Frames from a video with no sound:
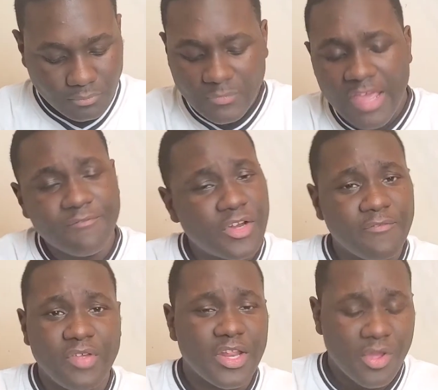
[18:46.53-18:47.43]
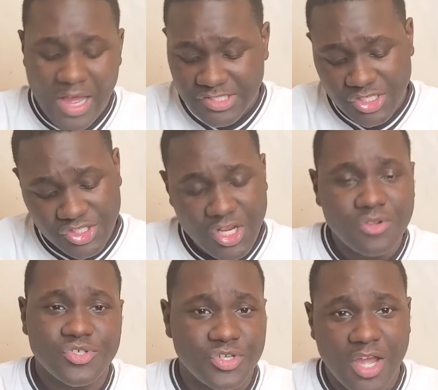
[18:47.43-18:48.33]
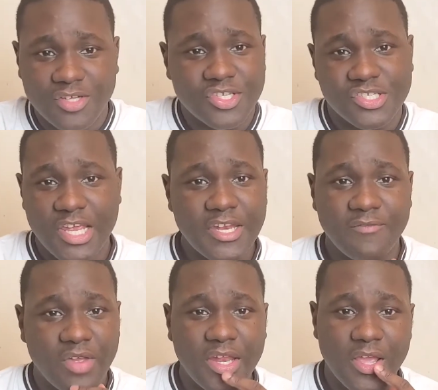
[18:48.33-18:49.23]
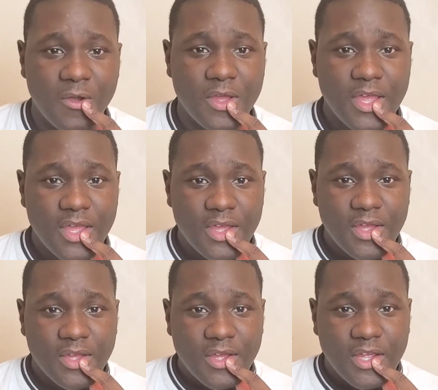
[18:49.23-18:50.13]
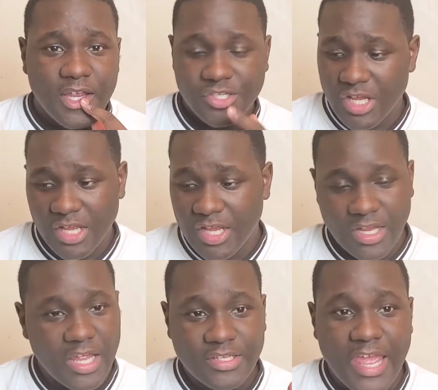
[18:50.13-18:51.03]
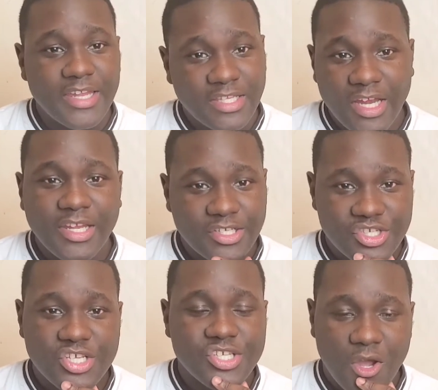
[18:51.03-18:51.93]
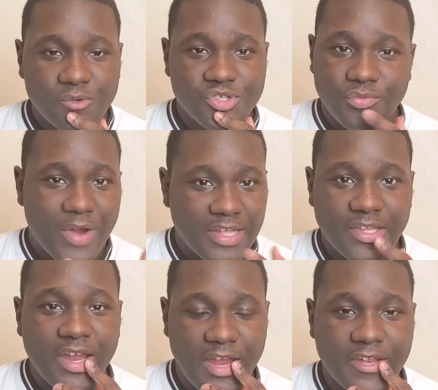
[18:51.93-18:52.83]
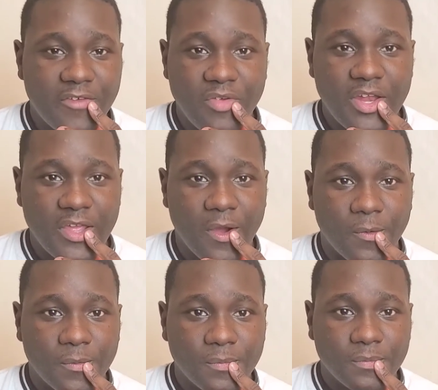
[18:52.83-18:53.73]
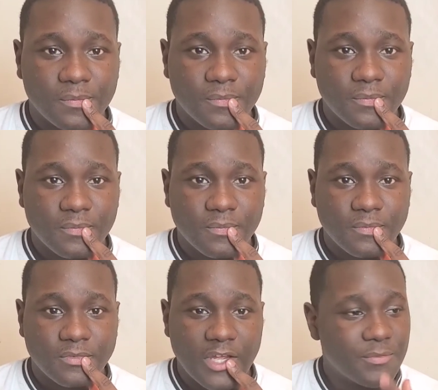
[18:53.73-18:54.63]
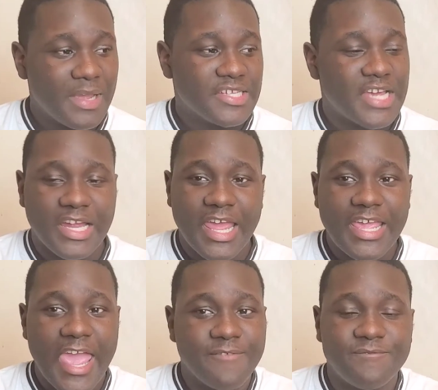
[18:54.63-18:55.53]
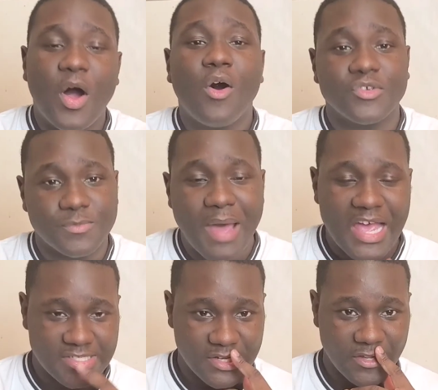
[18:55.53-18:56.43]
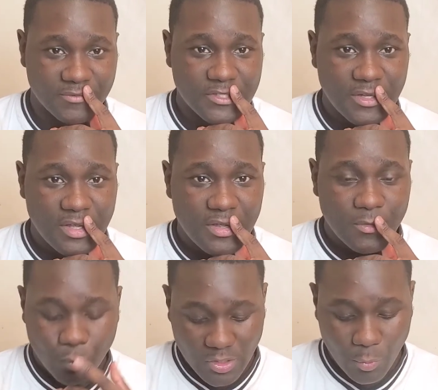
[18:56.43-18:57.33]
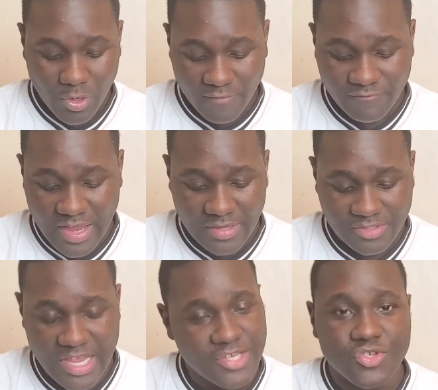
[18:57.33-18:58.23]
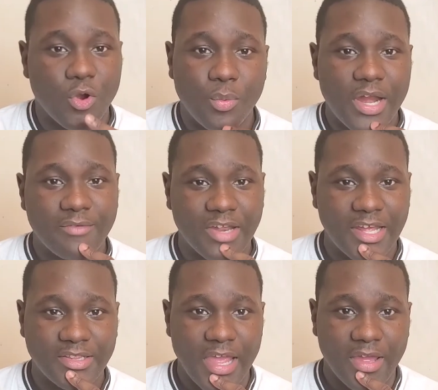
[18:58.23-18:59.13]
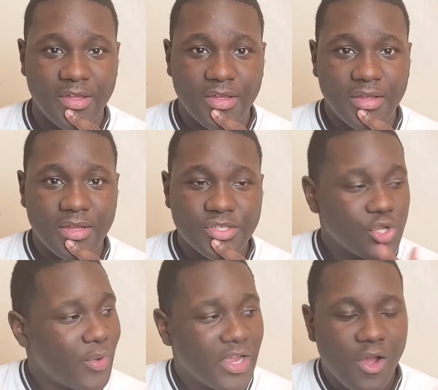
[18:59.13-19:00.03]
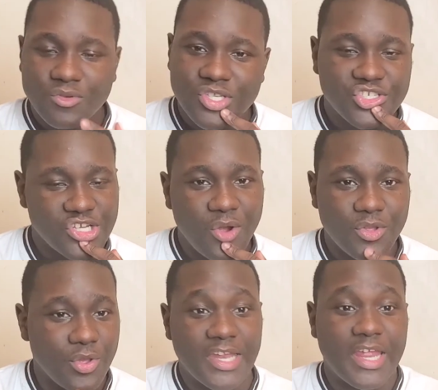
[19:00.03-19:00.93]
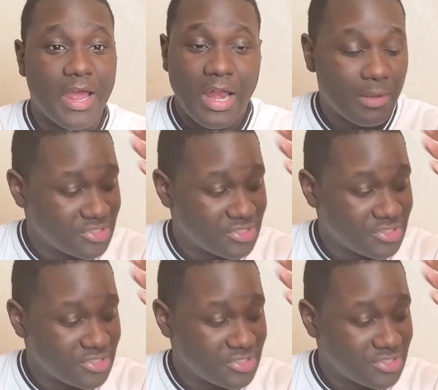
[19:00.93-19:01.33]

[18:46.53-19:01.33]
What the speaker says: And for the video I just showed you, y'all just seen the video. They literally just told you right there in the video. There have been times they gave false positives with a fake test or whatever like that. So it goes to show you. And I'm